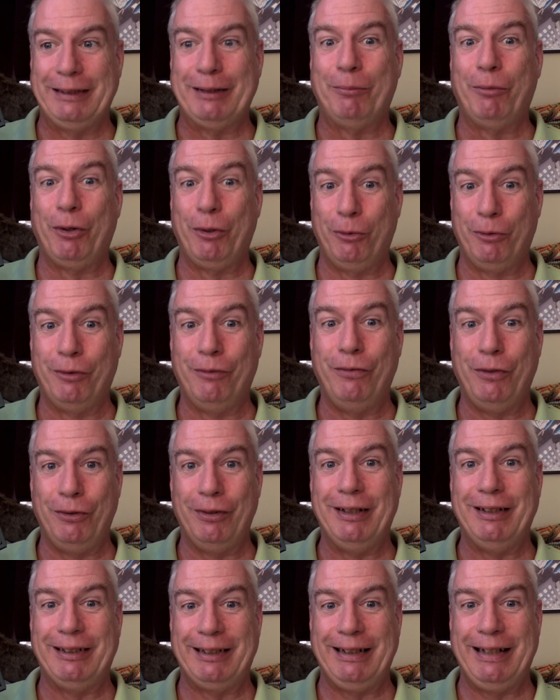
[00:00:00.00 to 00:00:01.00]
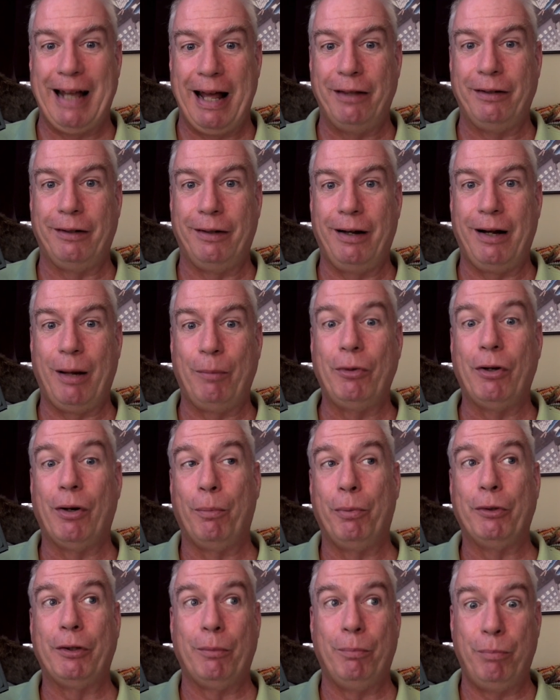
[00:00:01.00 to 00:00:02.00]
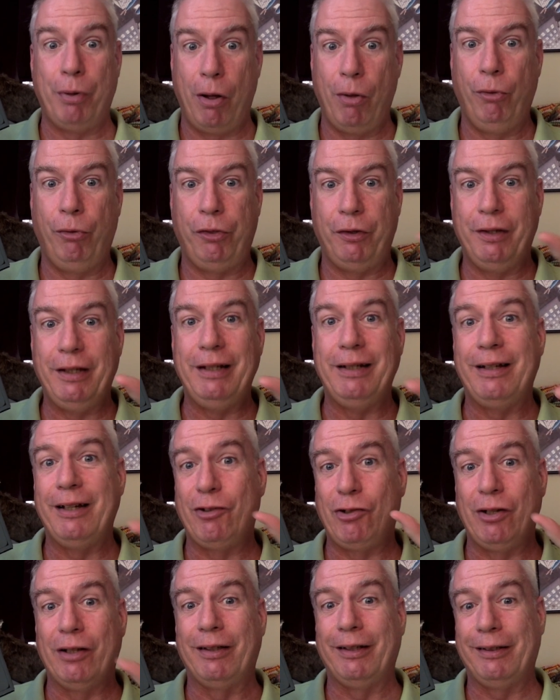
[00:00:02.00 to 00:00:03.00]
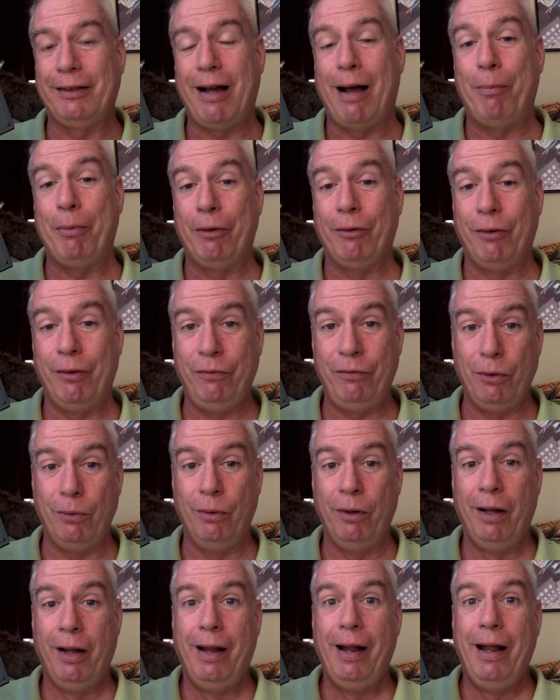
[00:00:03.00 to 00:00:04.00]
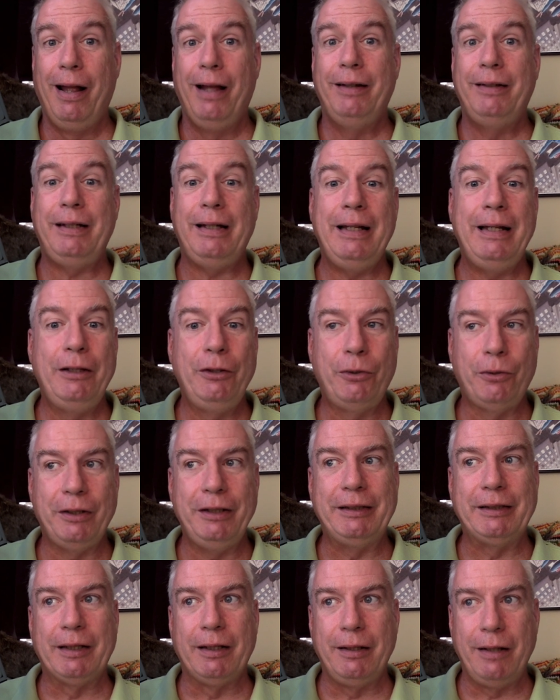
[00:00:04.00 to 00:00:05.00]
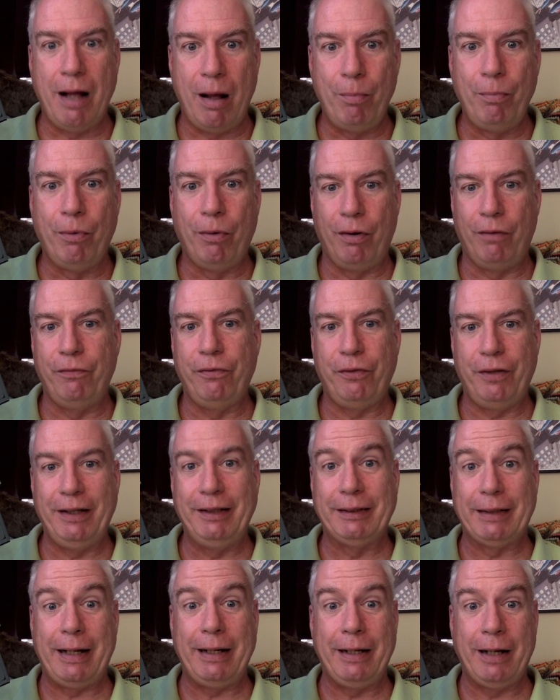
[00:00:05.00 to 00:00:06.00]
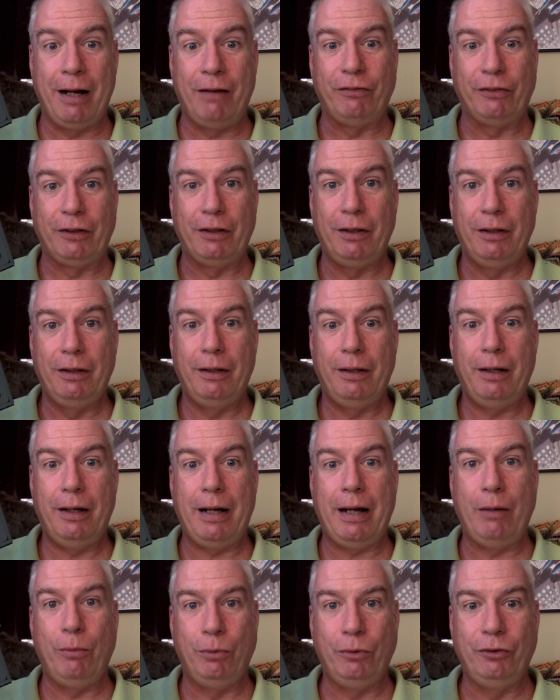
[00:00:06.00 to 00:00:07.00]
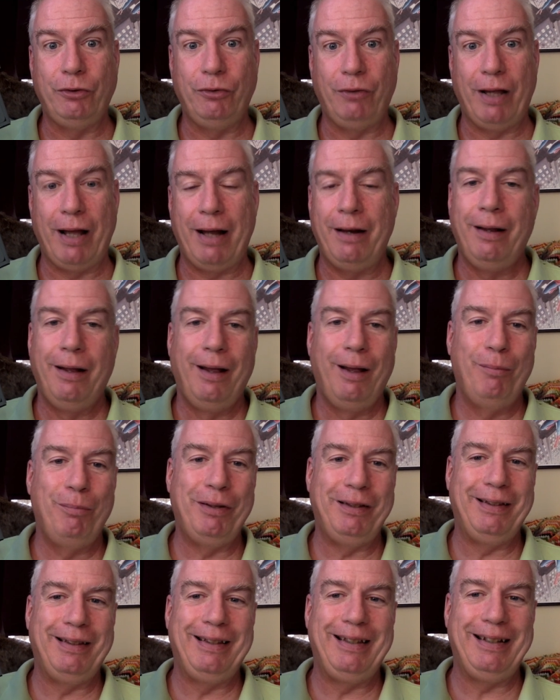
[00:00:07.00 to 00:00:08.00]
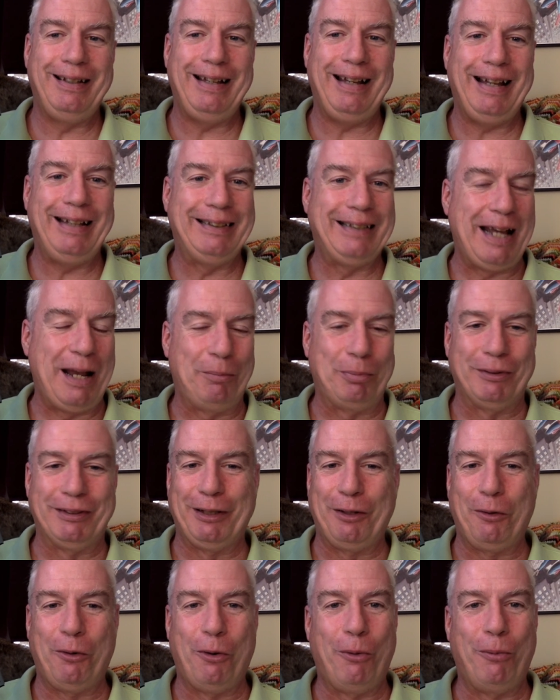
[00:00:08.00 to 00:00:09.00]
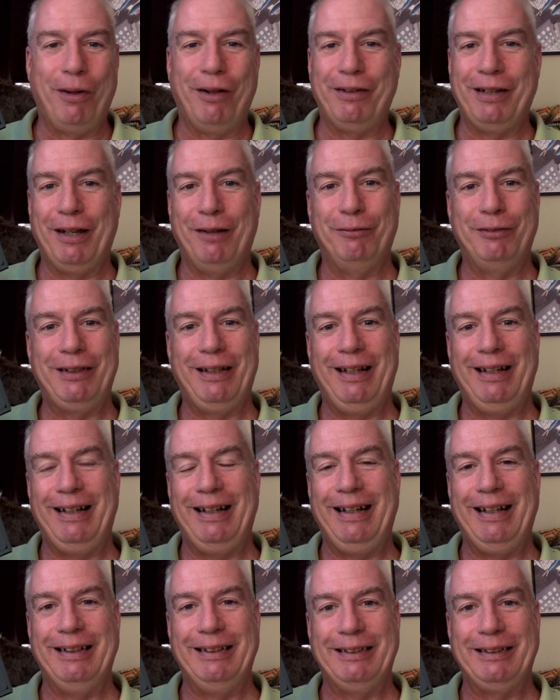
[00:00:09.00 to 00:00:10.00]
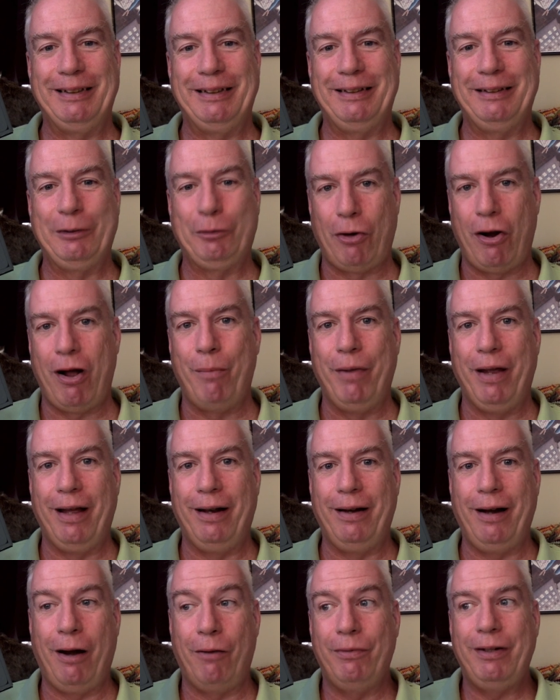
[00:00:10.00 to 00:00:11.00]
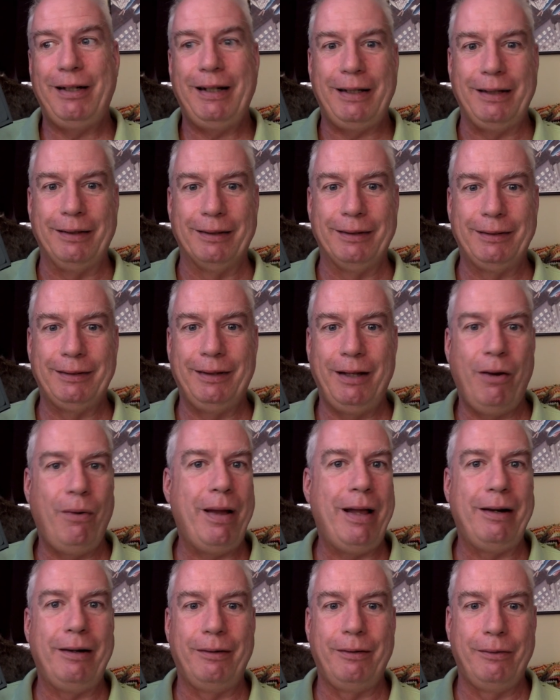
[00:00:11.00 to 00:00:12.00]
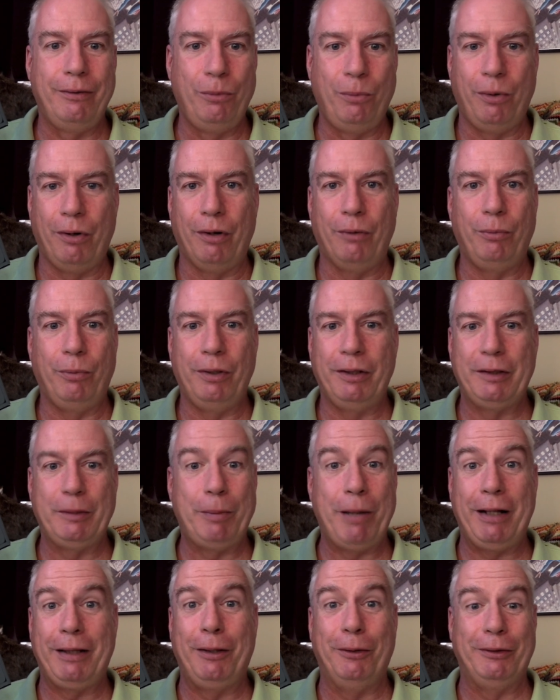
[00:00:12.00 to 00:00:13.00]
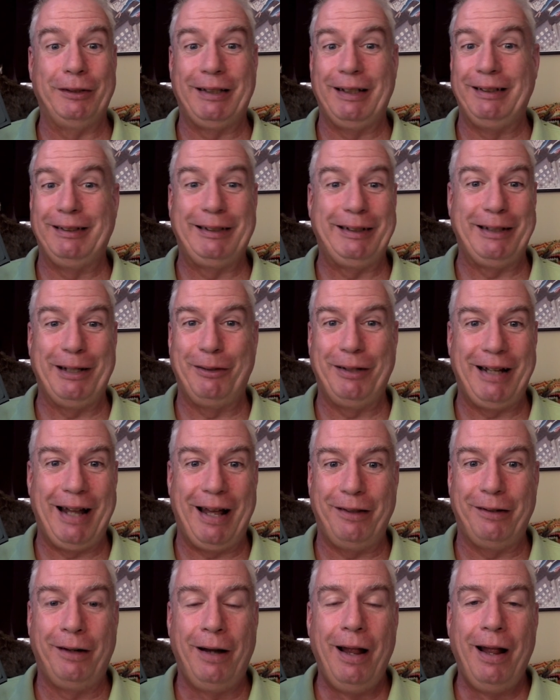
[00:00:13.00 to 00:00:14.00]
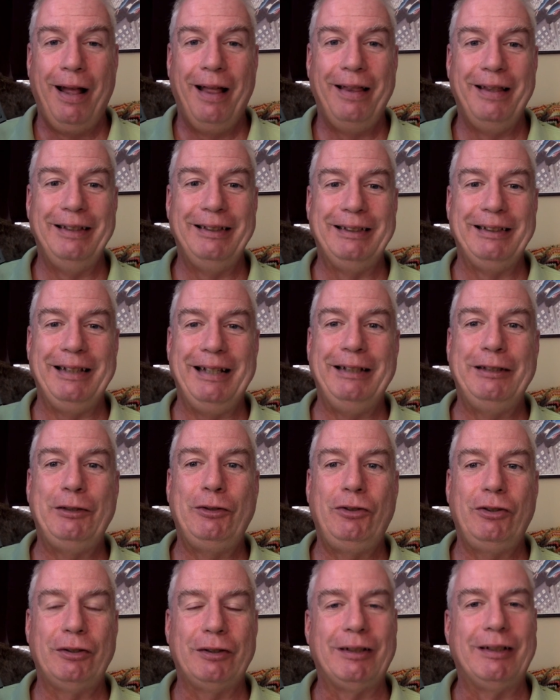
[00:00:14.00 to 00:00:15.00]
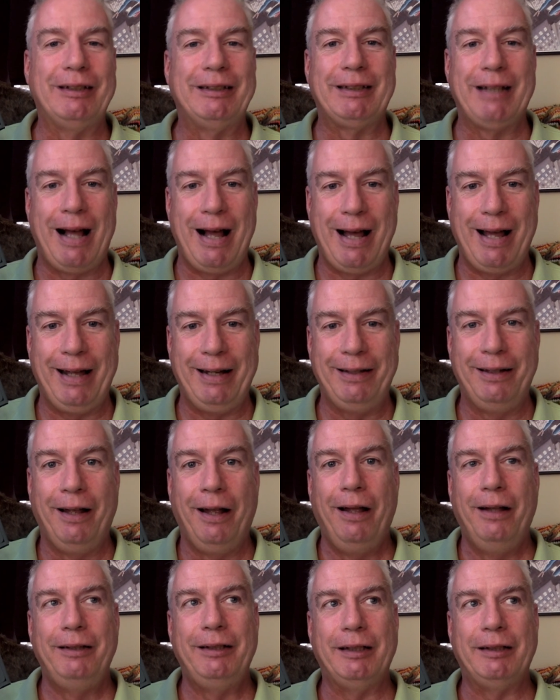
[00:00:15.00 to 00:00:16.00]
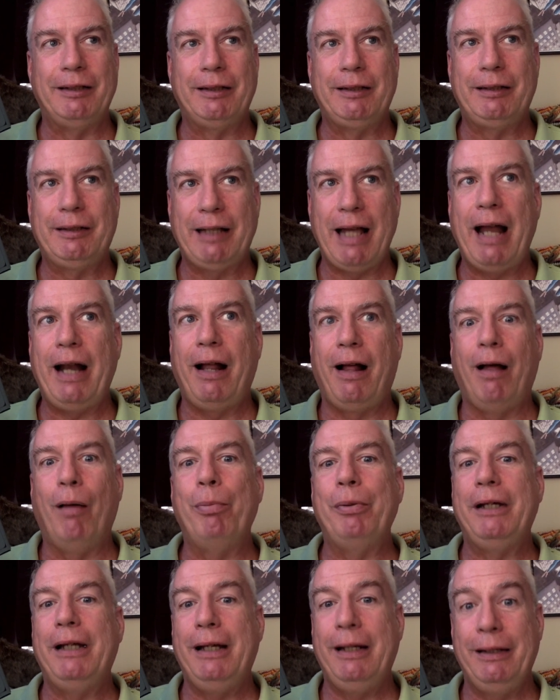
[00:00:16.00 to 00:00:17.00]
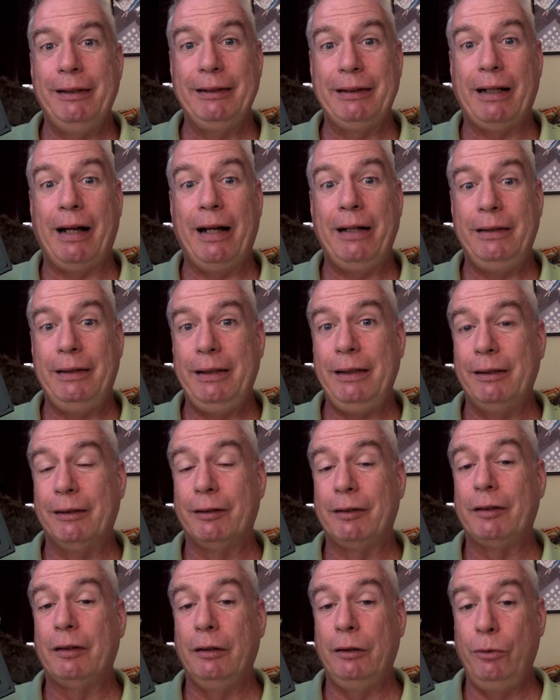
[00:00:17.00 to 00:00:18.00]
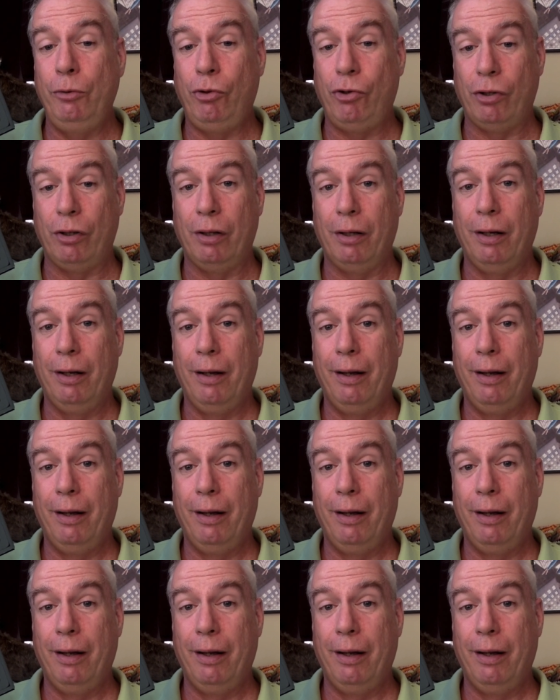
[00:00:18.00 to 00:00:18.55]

someone who will review these together, and I'm going to put them both in the indicia at the top of the review. To increase the number of things I cover, I will do that. But the examples that Orwell gives in his Straw Man are ridiculous. No editor in the world would expect those things to go together. It's just designed to set up his ideal solution.